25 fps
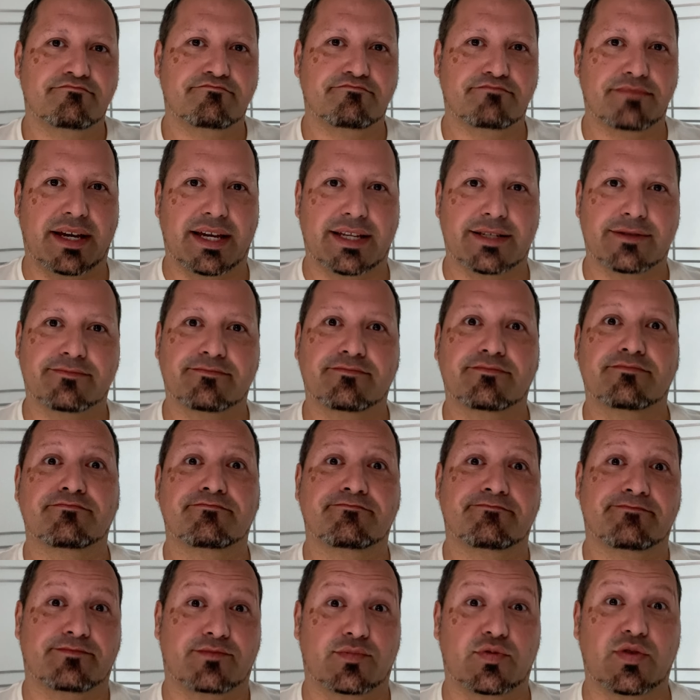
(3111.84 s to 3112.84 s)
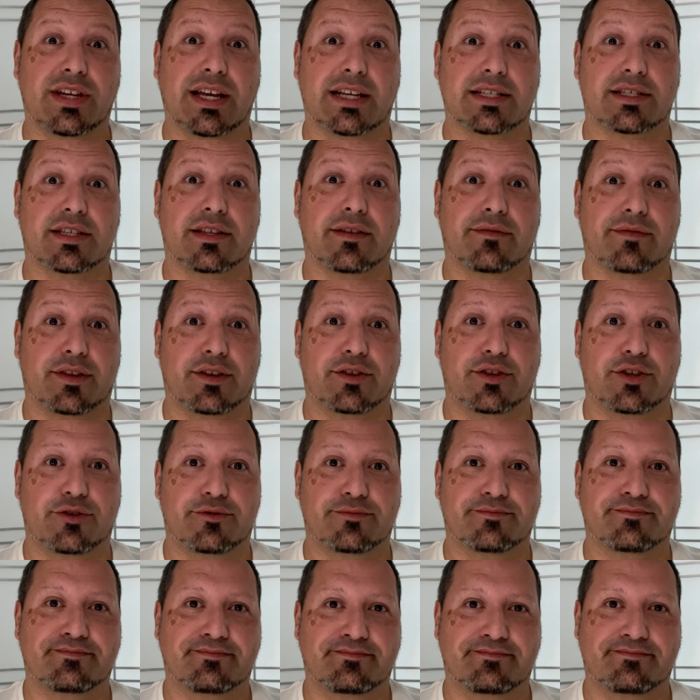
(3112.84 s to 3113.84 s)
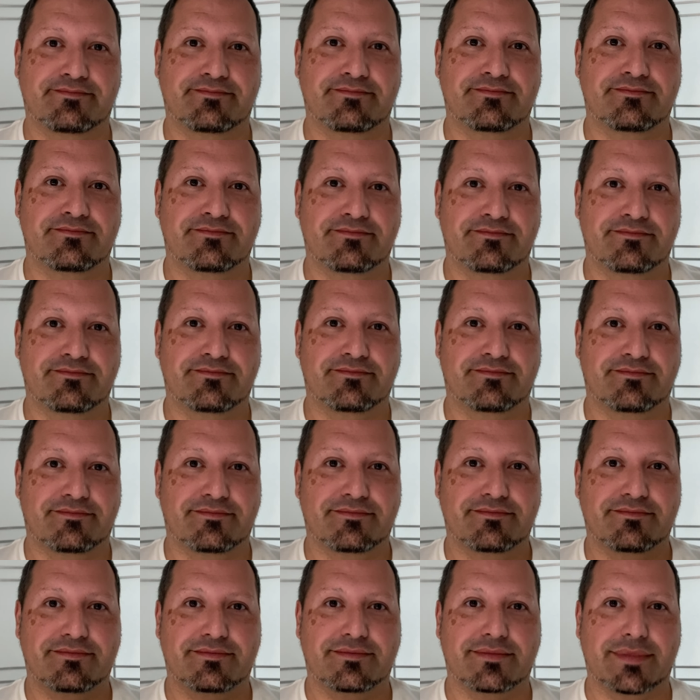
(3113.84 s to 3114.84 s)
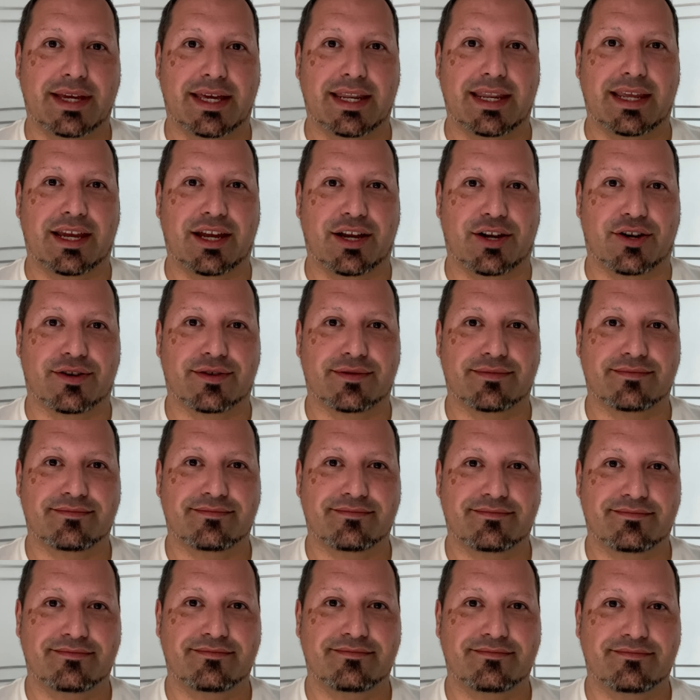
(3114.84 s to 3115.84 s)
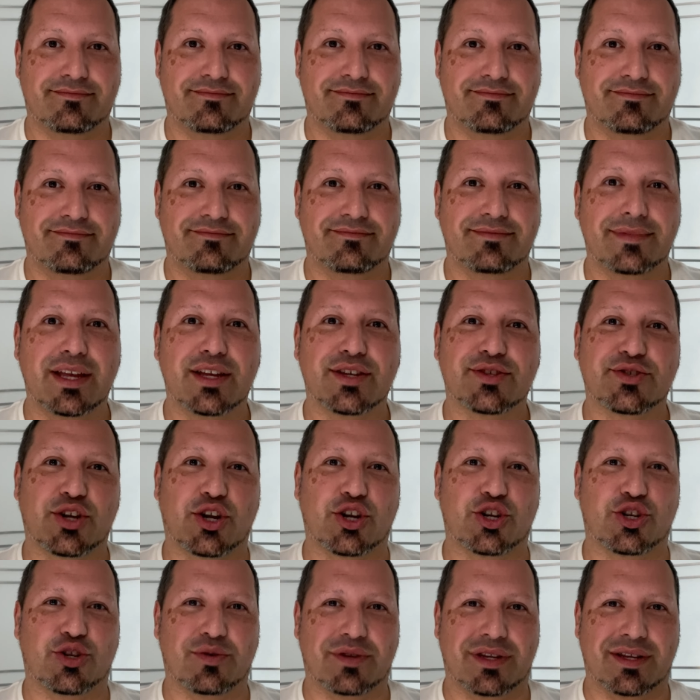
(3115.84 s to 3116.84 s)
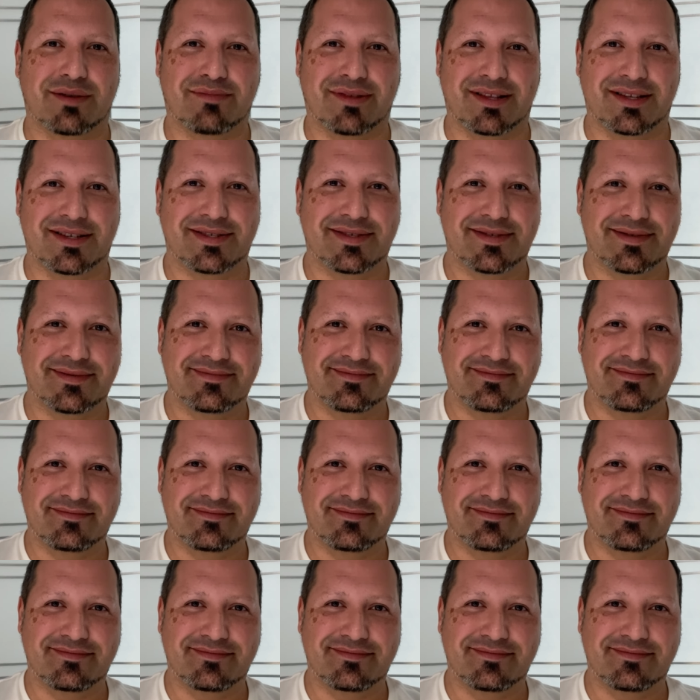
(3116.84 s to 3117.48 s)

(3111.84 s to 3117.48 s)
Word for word: man, we got stuff to do. And here, start doing it, please.